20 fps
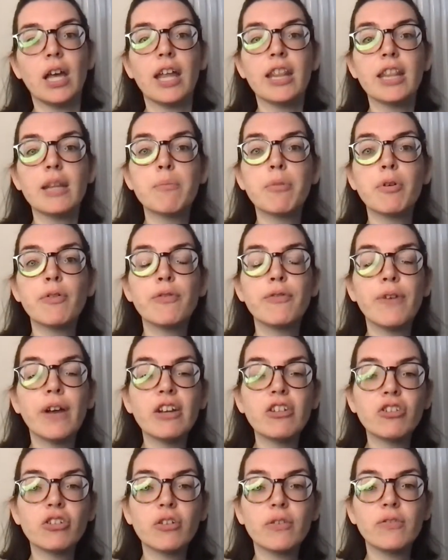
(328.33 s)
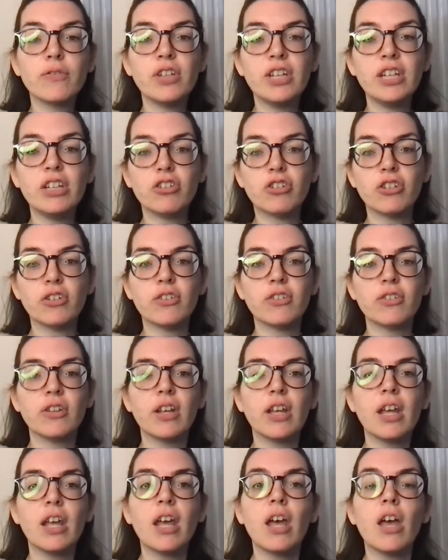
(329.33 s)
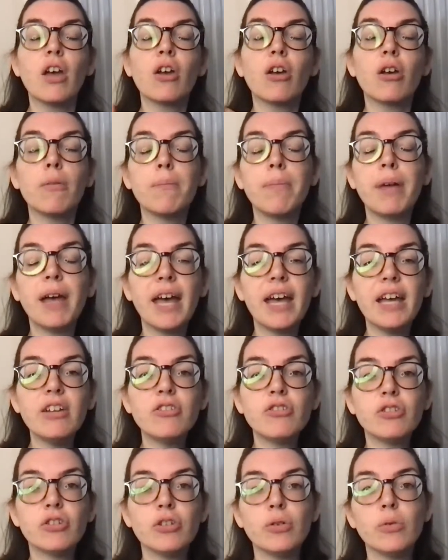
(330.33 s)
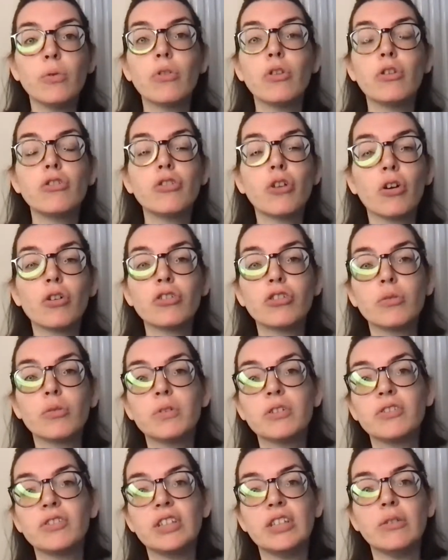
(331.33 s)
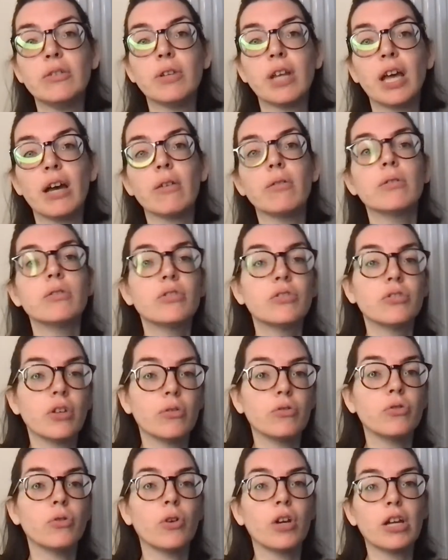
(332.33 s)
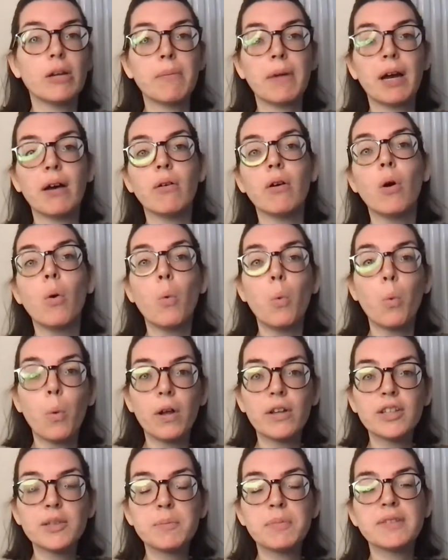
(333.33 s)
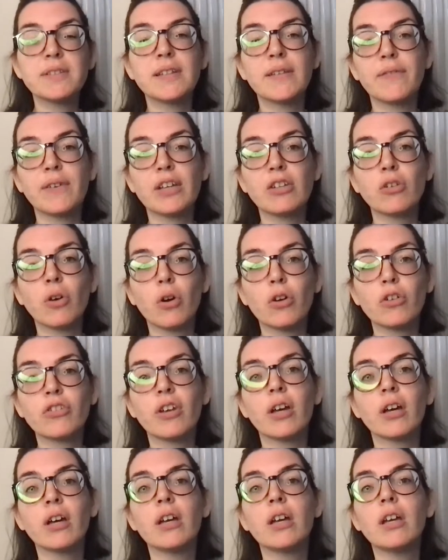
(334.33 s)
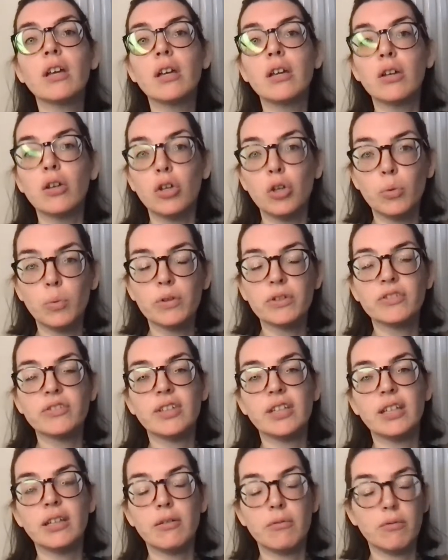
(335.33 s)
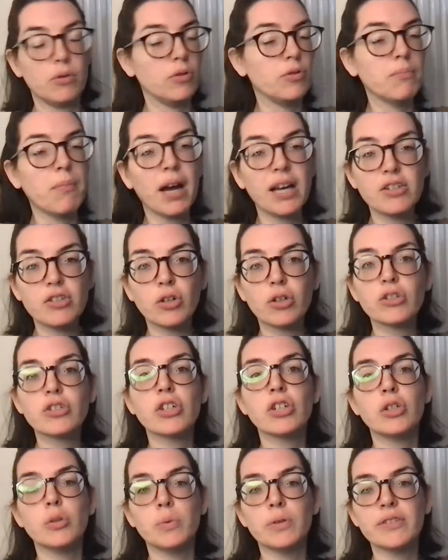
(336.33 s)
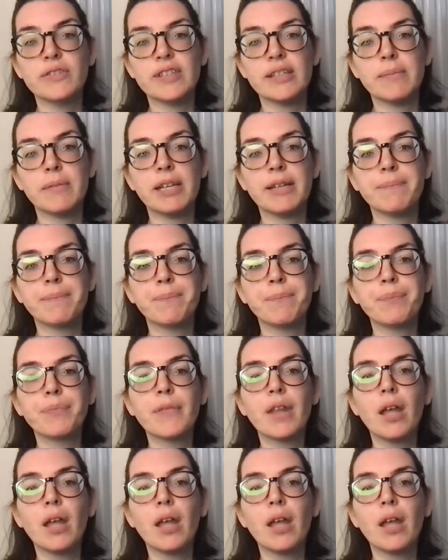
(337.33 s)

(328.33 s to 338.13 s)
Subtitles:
and the profession of teachers compared to the doctor will see you now. So talking about one specific doctor who will see, who's my doctor who will see me.